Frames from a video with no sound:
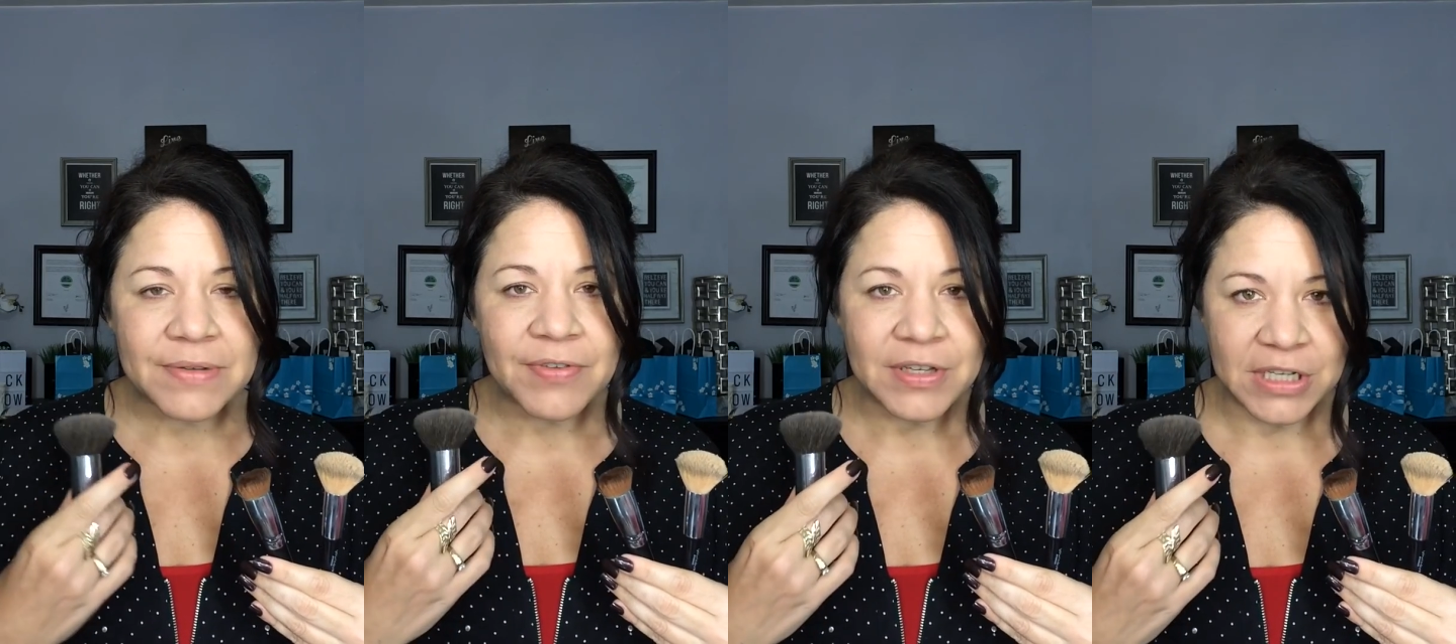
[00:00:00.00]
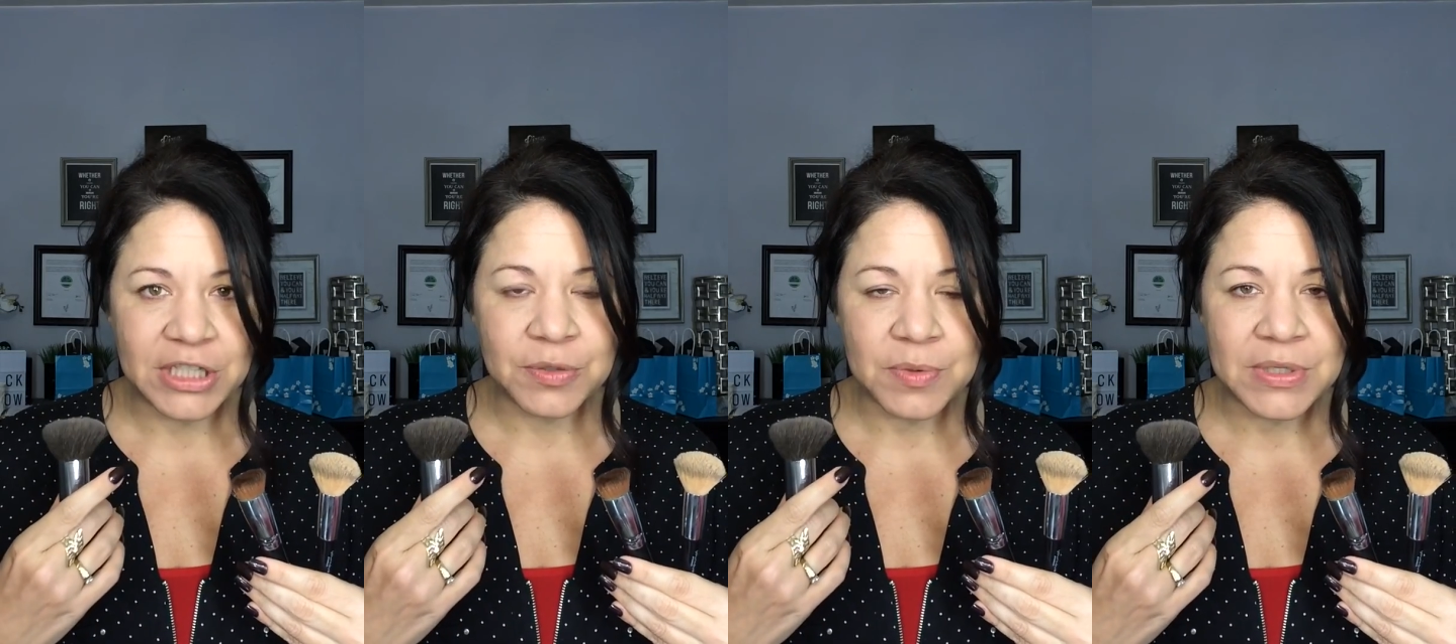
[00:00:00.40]

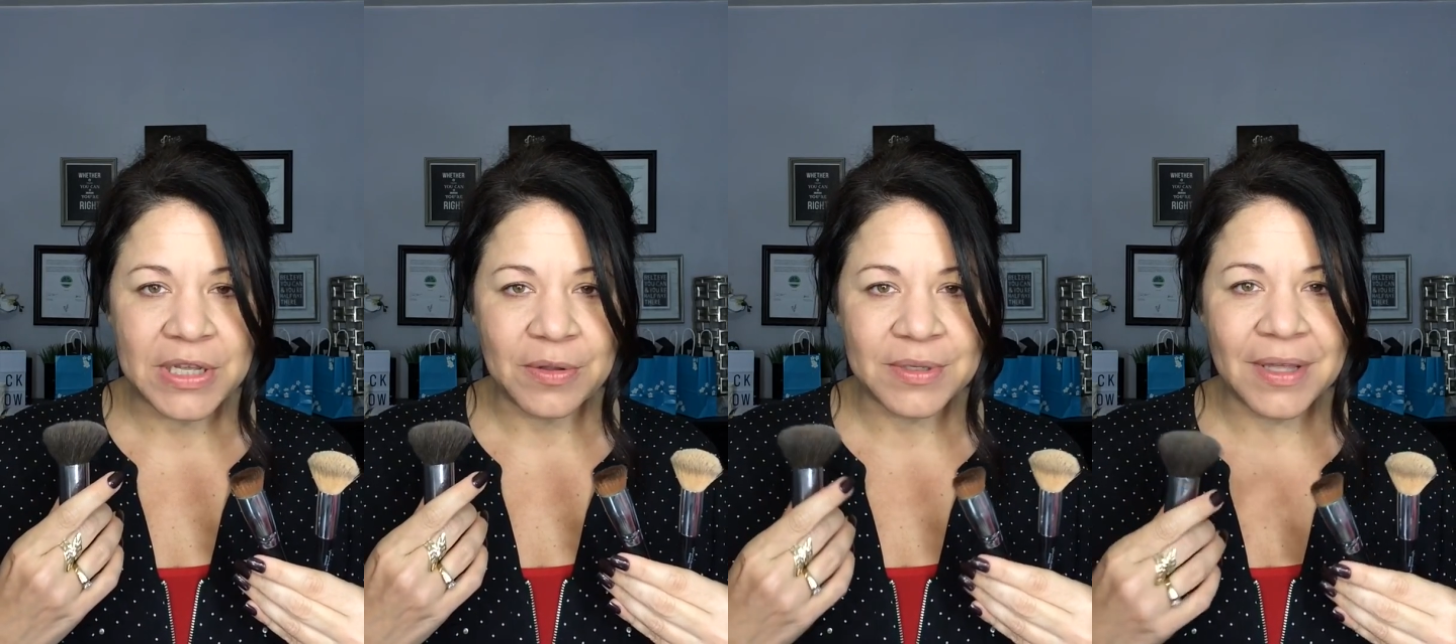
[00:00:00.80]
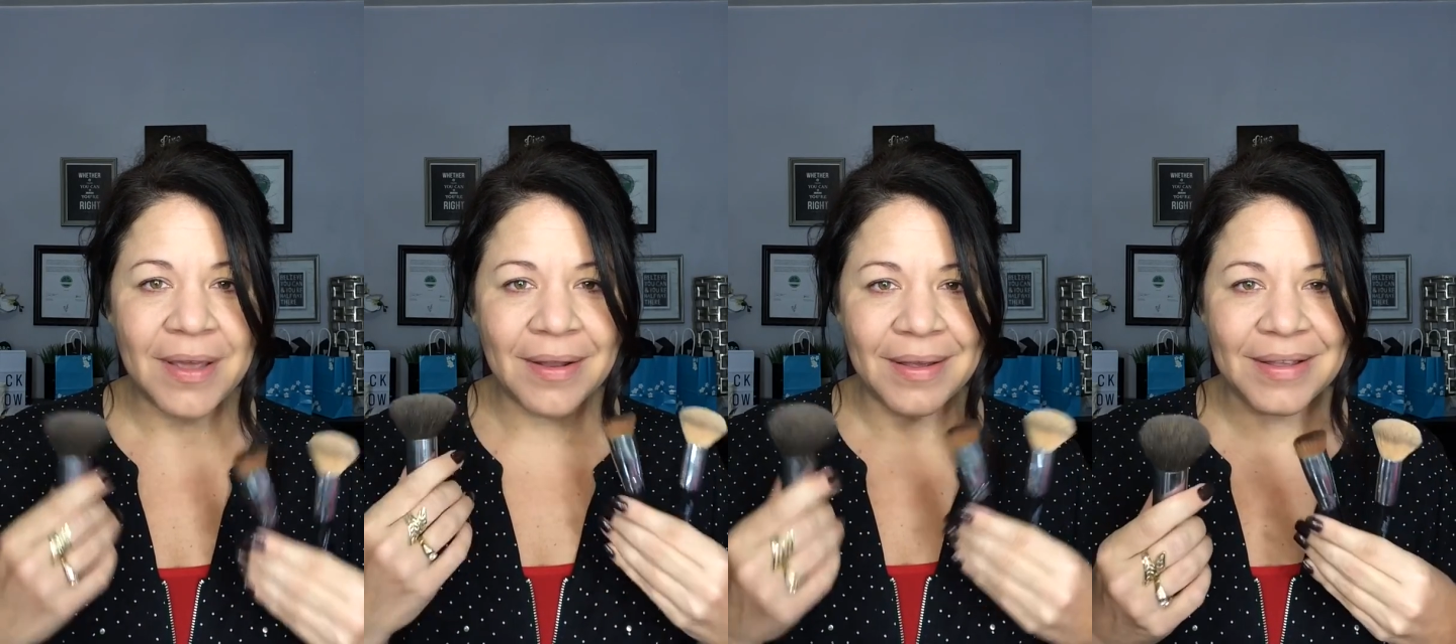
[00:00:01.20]
foundation routine looks
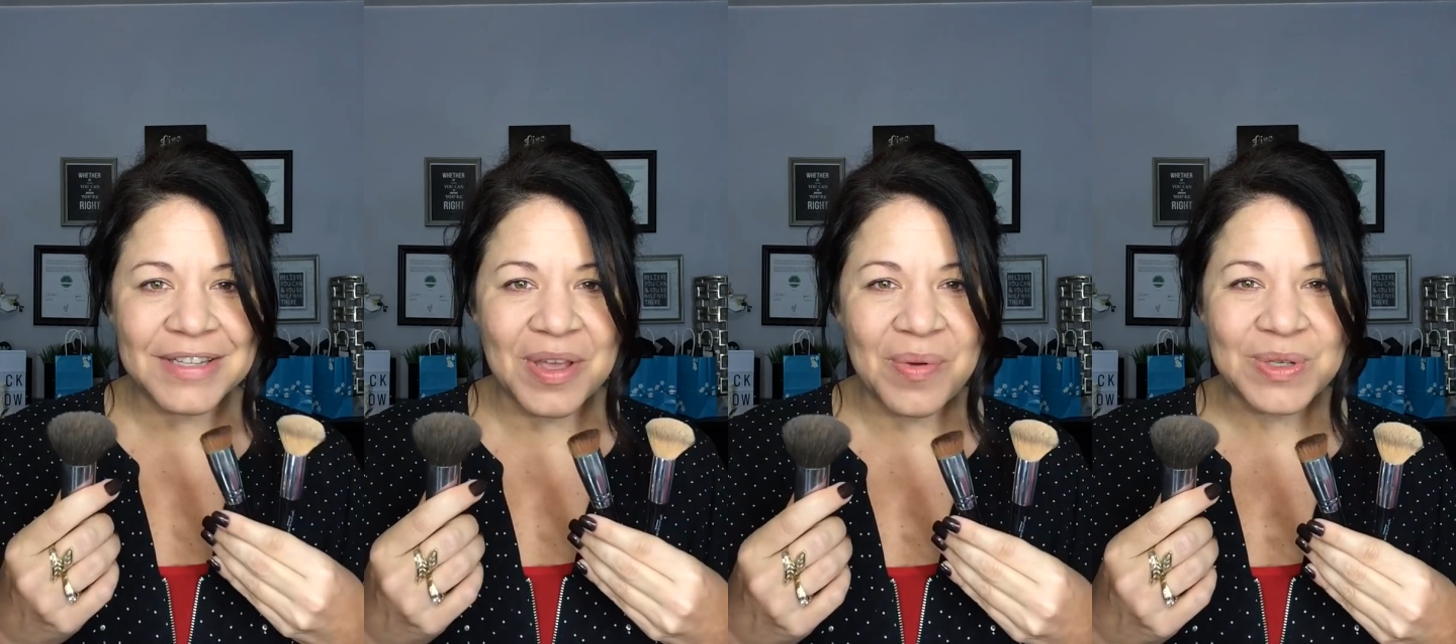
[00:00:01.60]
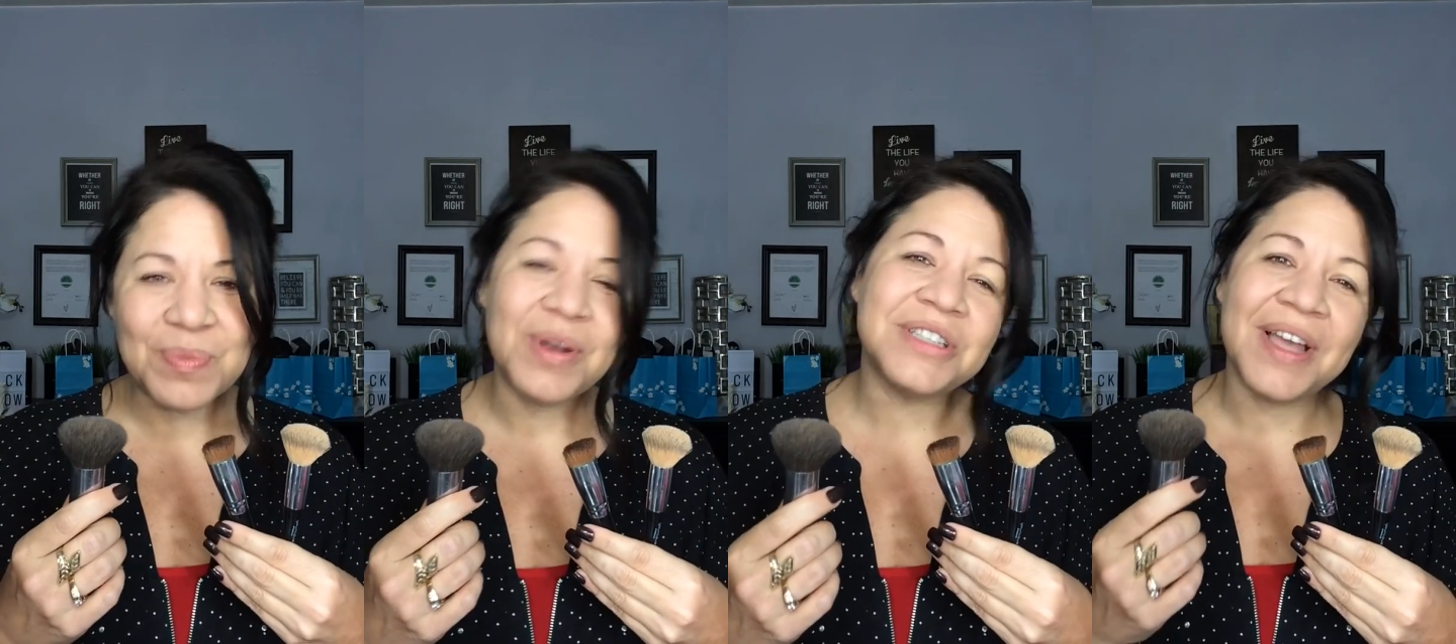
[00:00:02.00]
like, and I can tell you
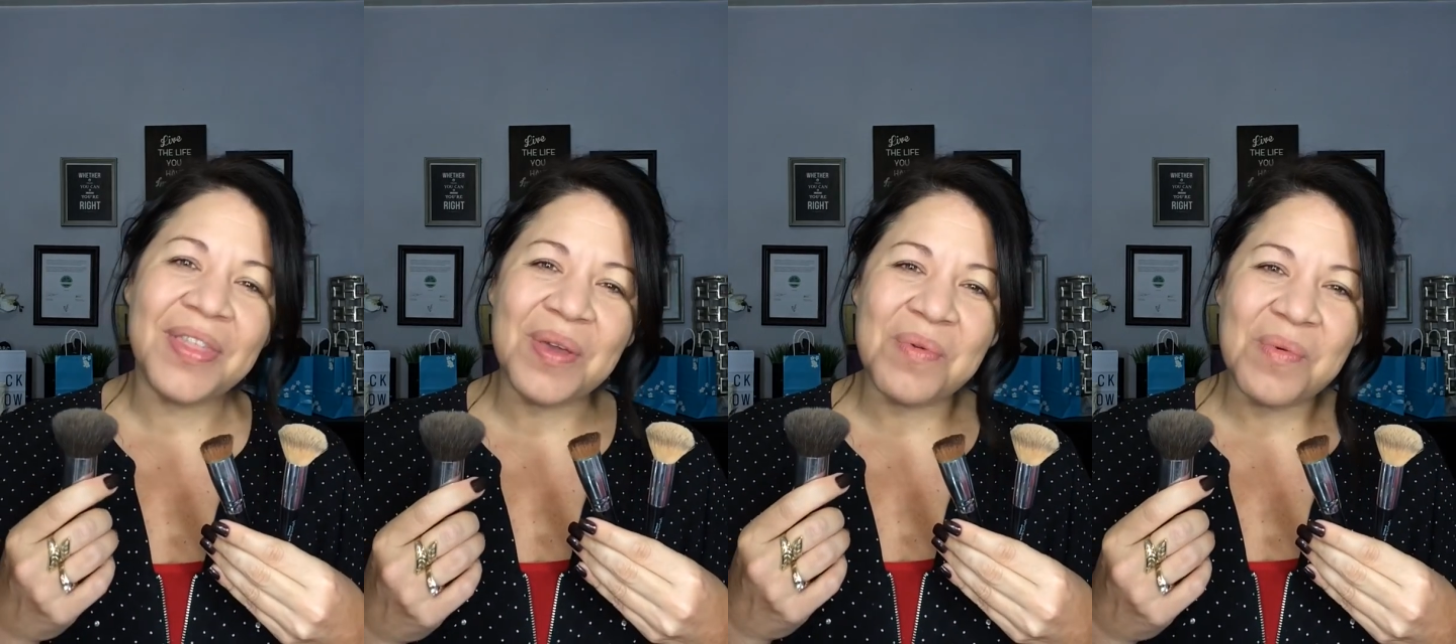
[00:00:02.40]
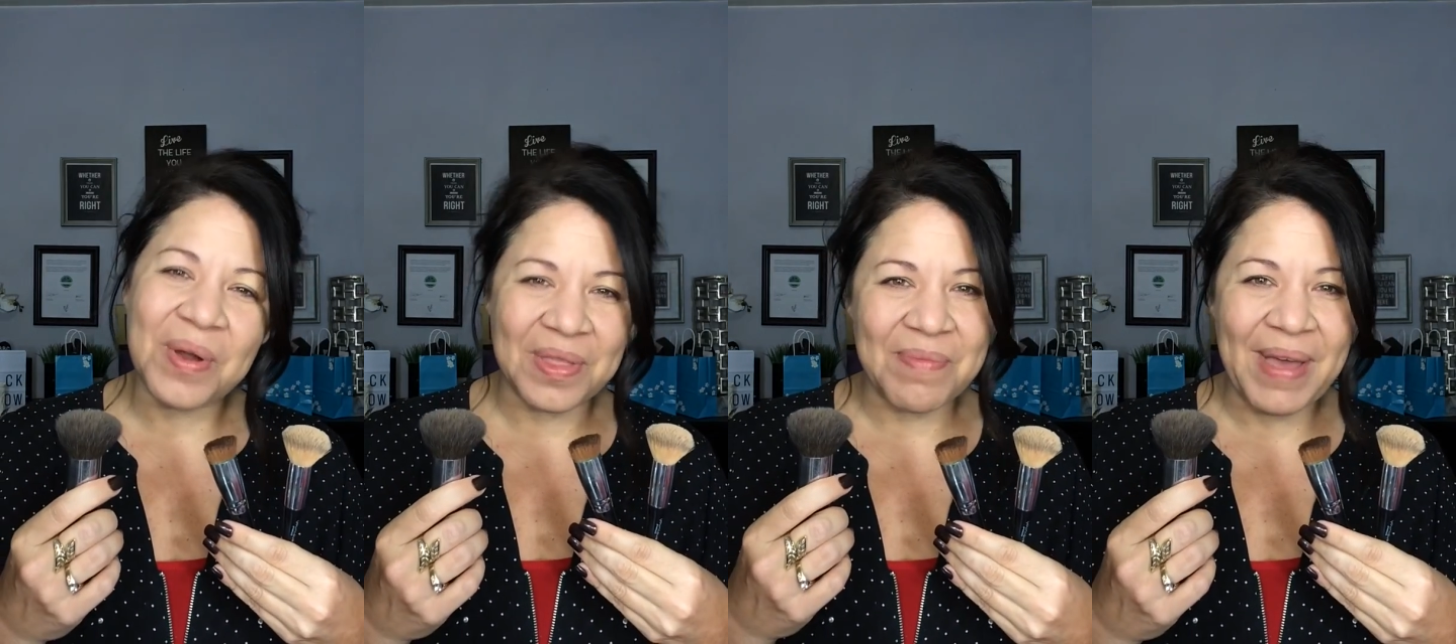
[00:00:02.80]
which brush I think will
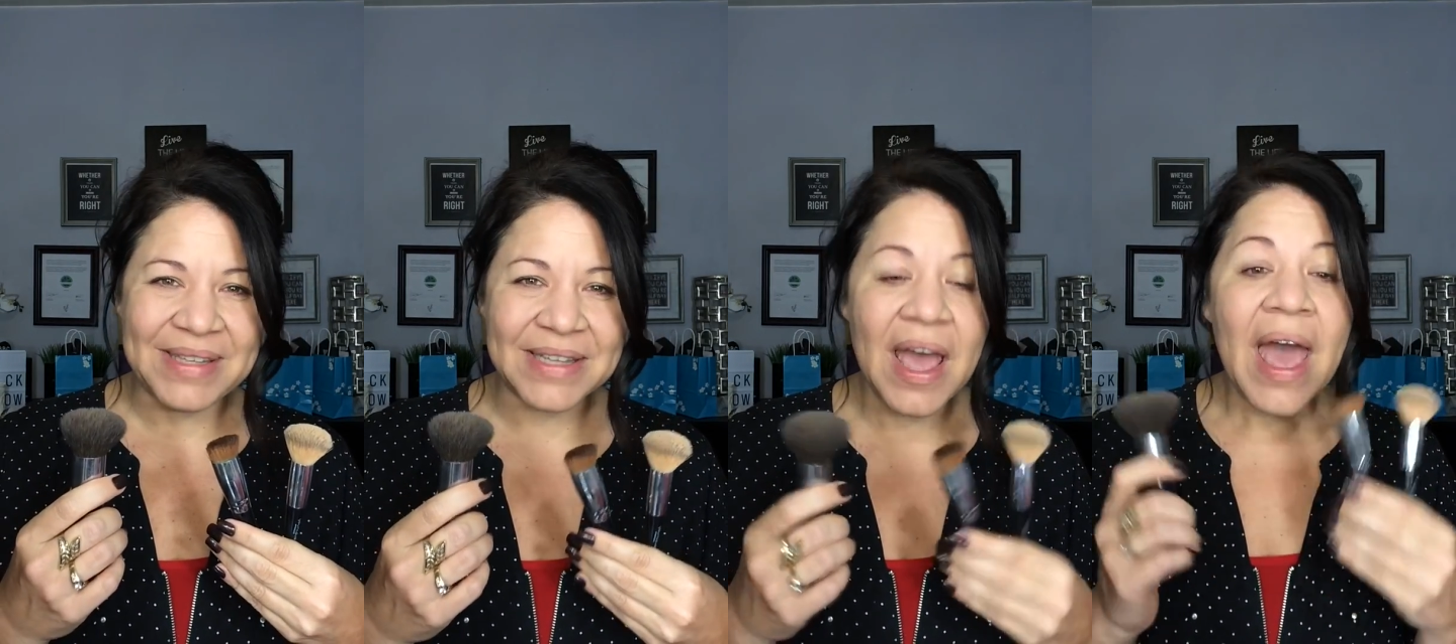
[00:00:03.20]
work the best.